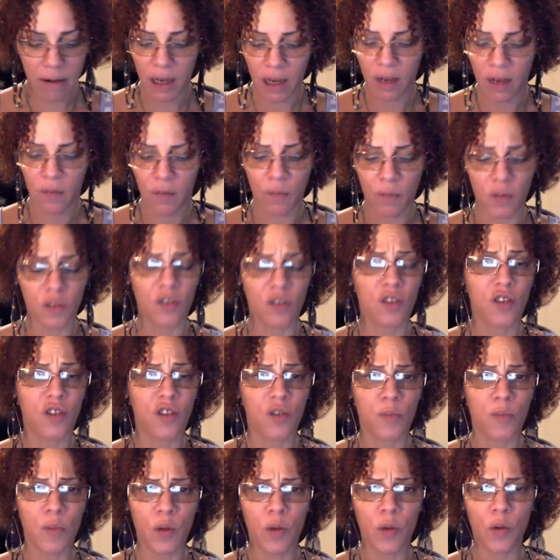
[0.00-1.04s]
It was
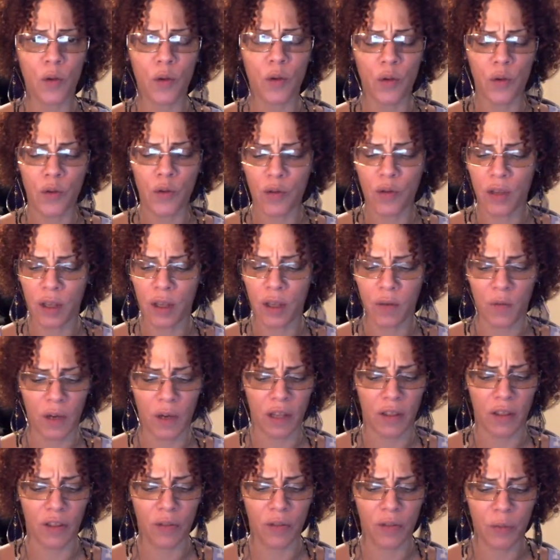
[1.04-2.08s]
smooth. It
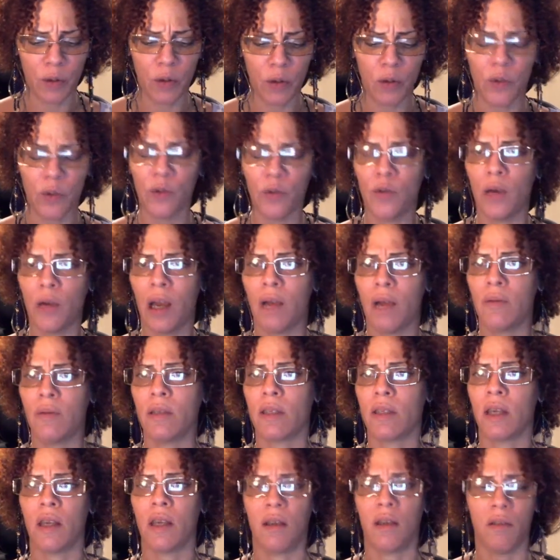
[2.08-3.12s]
went through. I was
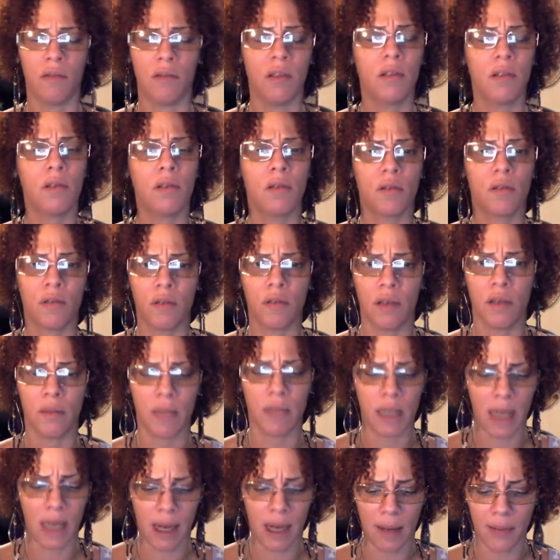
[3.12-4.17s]
like, oh, this is going to
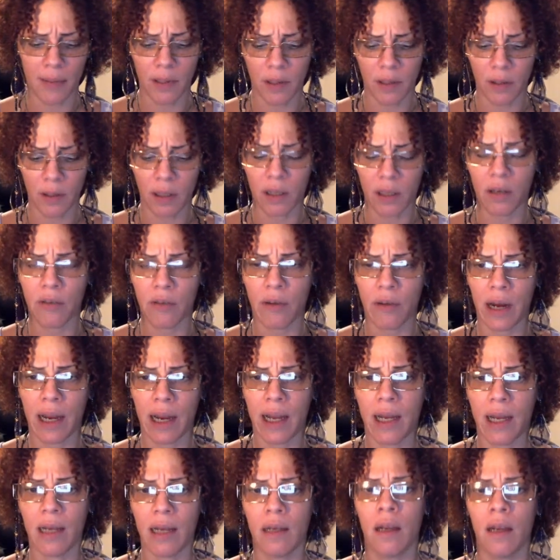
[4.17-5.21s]
be absolutely
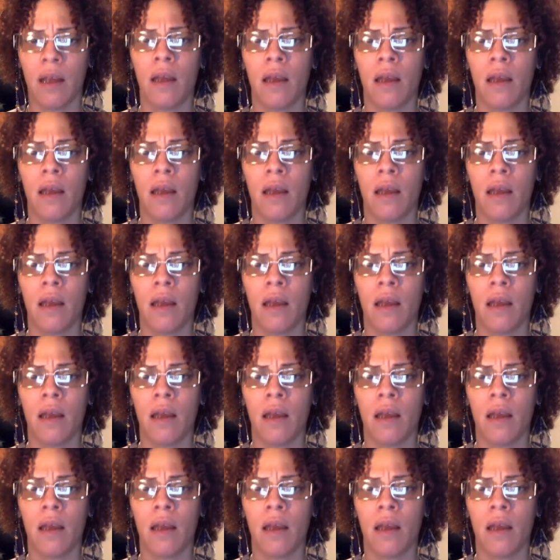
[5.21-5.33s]
great.